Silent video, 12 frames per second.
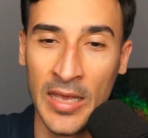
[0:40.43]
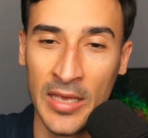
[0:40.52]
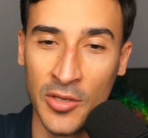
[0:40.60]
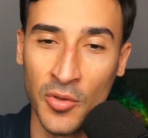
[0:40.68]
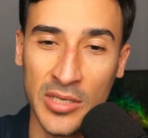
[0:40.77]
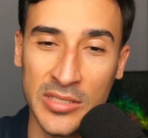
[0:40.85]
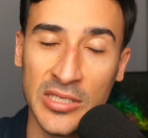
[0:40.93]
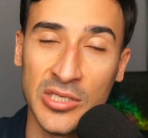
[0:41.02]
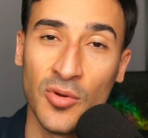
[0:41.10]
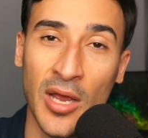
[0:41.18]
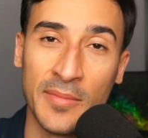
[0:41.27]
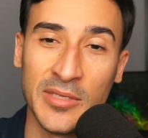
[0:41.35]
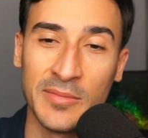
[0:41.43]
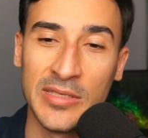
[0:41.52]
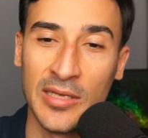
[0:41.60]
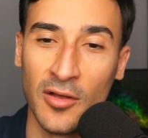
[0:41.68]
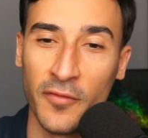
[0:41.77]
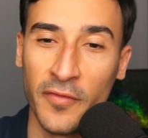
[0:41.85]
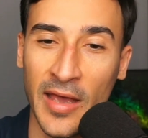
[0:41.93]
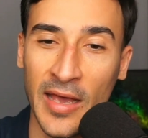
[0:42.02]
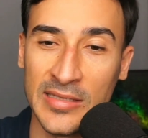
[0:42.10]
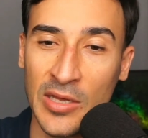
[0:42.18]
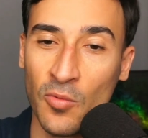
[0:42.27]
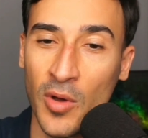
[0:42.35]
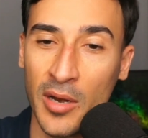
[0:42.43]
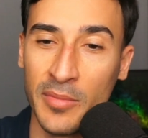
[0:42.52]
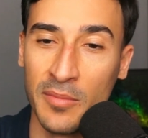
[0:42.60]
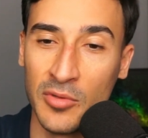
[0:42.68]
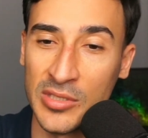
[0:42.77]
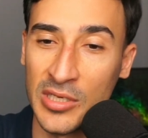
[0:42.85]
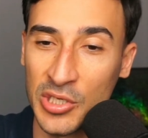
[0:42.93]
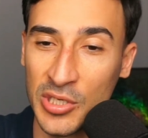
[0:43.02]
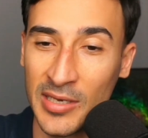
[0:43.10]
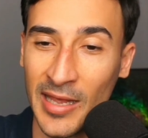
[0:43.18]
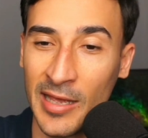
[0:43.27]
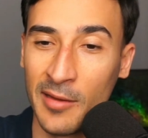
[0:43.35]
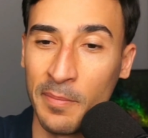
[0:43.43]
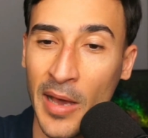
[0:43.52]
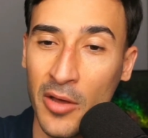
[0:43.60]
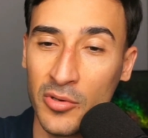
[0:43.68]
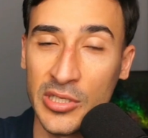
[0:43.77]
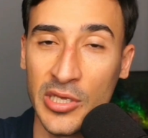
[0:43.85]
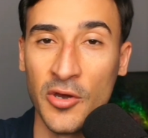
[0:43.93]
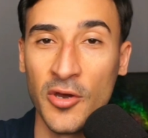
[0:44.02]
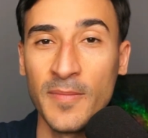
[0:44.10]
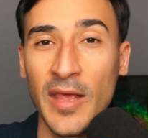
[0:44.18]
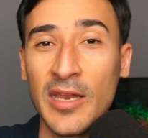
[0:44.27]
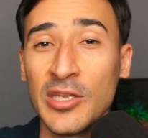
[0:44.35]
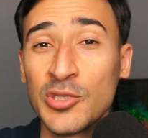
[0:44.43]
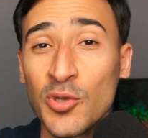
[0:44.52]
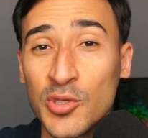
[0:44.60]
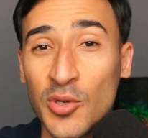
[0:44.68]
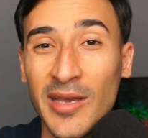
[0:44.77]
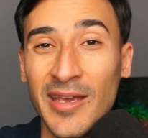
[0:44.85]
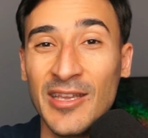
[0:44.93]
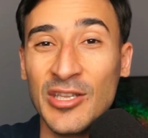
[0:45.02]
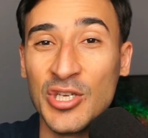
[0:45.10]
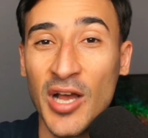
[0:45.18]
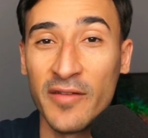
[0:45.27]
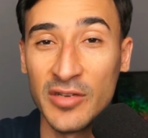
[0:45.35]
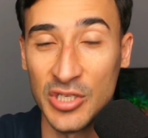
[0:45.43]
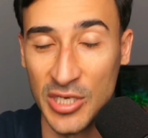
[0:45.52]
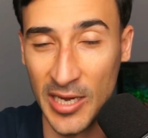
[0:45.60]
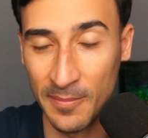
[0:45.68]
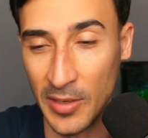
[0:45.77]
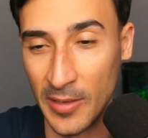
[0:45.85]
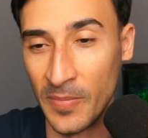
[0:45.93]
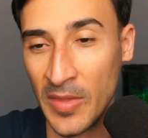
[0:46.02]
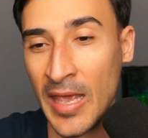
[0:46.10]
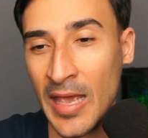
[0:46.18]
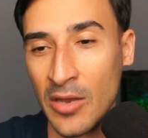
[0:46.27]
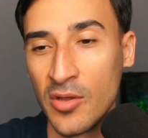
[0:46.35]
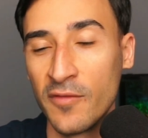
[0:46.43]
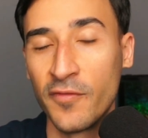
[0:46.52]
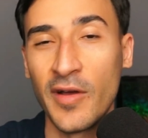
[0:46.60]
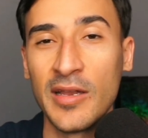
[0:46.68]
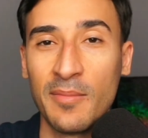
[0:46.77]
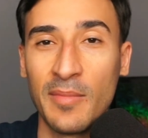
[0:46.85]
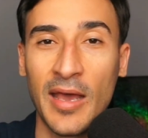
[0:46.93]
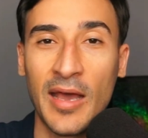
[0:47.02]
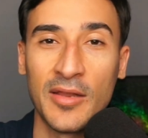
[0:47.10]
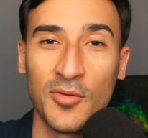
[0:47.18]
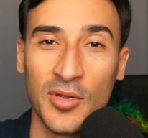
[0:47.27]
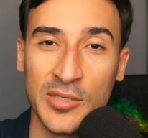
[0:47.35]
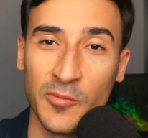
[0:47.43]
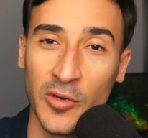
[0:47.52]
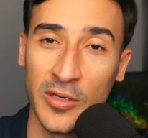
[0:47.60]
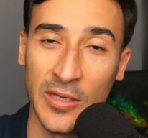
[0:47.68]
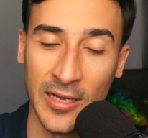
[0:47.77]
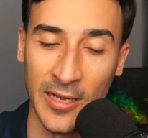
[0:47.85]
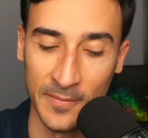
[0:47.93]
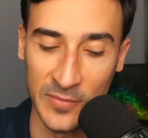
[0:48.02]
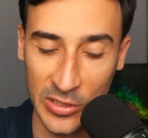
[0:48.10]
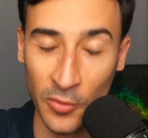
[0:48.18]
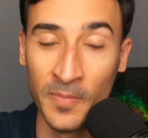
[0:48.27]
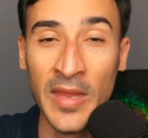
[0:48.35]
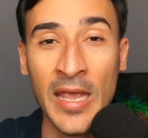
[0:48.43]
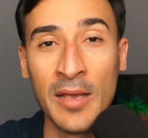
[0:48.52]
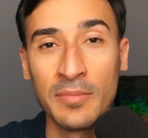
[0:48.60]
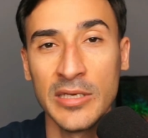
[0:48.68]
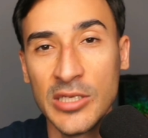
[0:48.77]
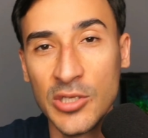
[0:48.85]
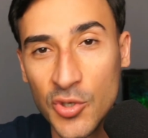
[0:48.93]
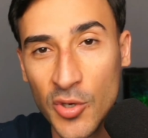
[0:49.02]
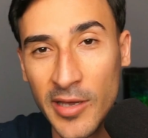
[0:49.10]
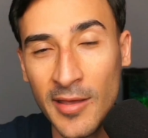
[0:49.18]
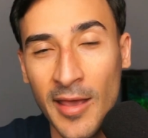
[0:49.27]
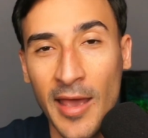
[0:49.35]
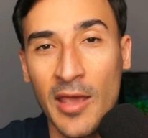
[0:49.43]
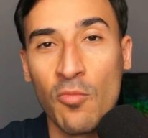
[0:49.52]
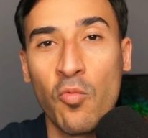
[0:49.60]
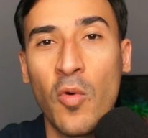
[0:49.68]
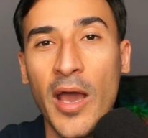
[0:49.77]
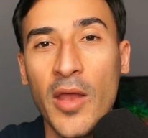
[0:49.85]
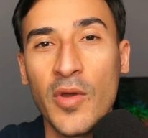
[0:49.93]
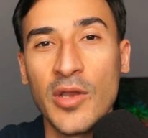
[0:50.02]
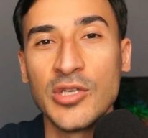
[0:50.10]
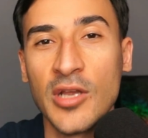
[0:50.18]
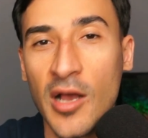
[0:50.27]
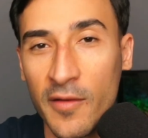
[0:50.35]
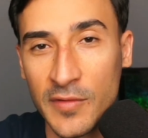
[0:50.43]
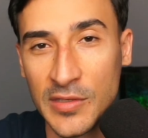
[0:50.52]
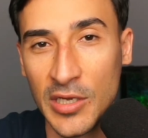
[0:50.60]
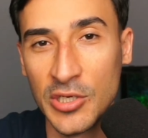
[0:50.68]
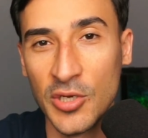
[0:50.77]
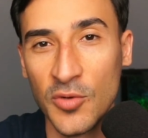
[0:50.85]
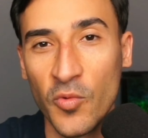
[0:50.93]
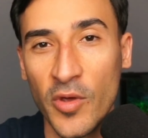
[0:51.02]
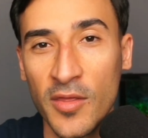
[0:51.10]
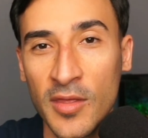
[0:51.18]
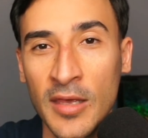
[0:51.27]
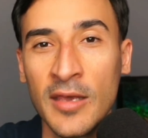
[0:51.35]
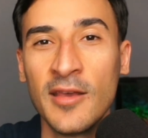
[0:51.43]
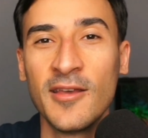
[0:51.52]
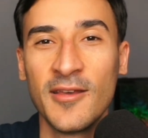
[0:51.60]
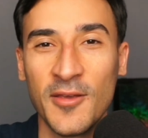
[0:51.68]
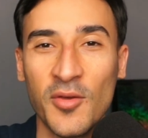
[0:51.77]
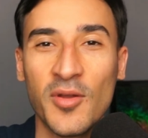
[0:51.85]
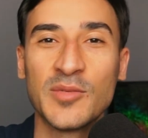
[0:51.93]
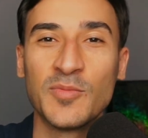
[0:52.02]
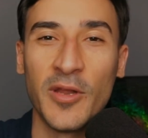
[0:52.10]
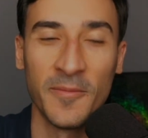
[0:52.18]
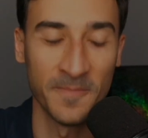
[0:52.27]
Jonas describes himself as a wannabe musician and a powder skier, and he's also a Java champion. And you can find him at jonasboner.com. So please enjoy a wide-ranging conversation with Jonas Bonér.